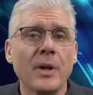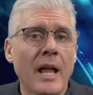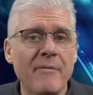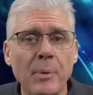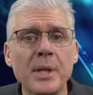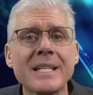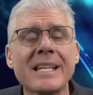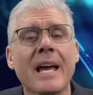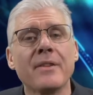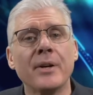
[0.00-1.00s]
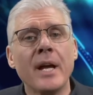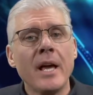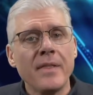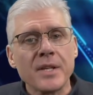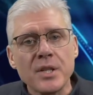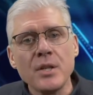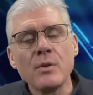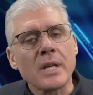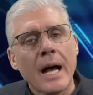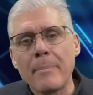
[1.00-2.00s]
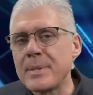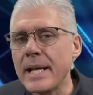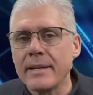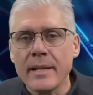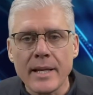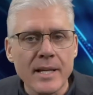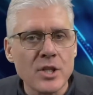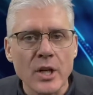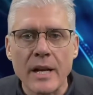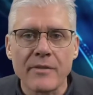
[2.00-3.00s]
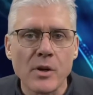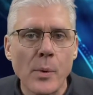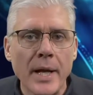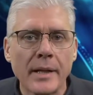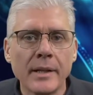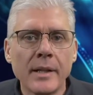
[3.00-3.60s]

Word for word: have put together this news update each and every week